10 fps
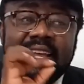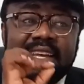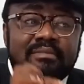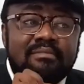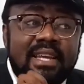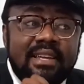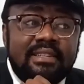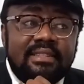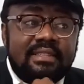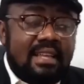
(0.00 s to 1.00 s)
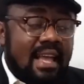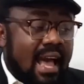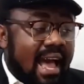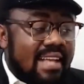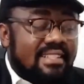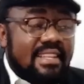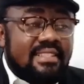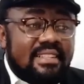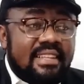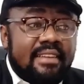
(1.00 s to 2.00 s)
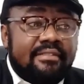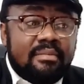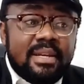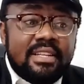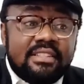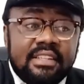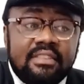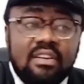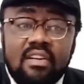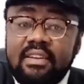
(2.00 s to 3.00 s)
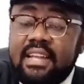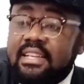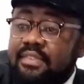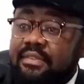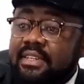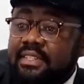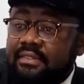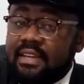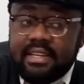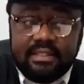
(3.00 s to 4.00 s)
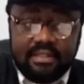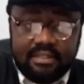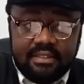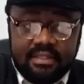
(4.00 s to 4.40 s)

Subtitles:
it means accessing the information on that storage device.